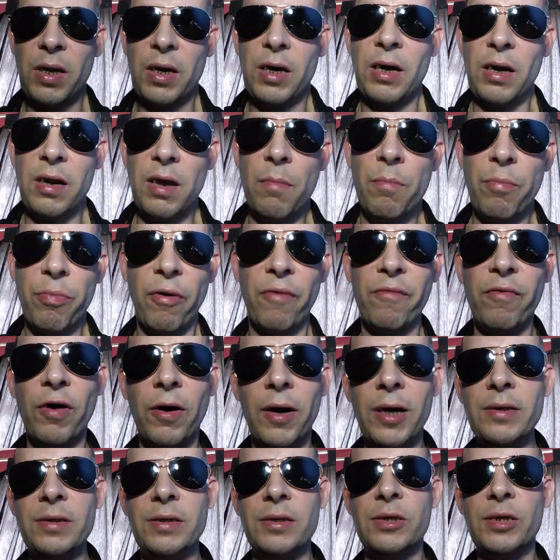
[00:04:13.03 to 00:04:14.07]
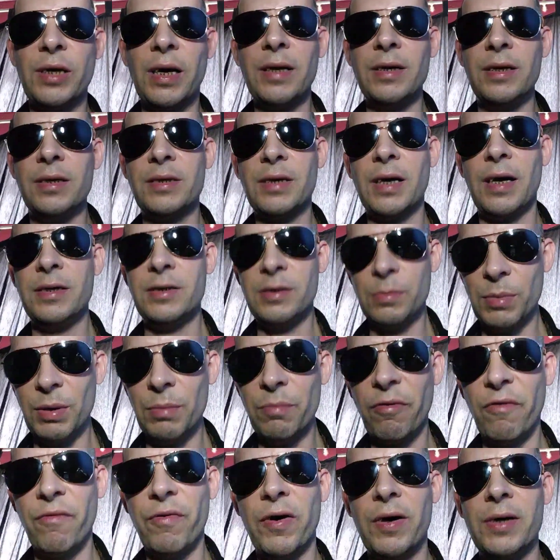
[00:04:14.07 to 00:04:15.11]
can improvise, and Channing Tatum
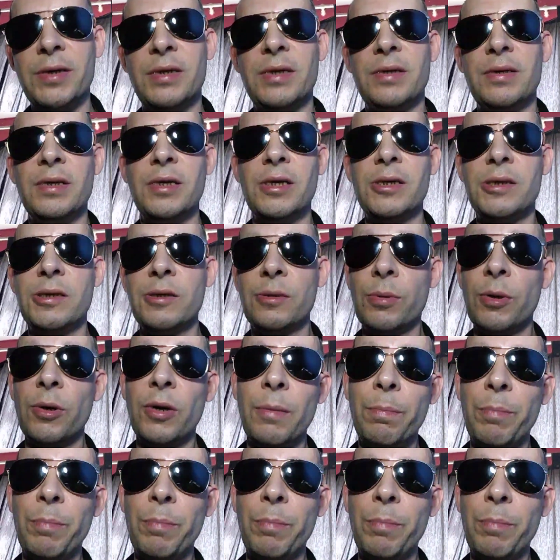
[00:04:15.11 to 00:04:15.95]
improvises in this as well.